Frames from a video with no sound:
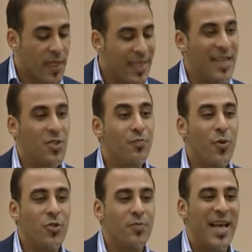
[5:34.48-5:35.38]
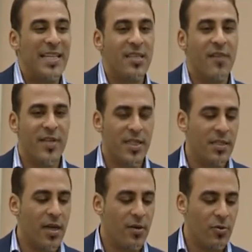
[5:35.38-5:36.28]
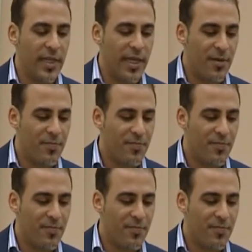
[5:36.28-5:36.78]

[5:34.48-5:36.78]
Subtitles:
That's supposed to be a 7-star hotel.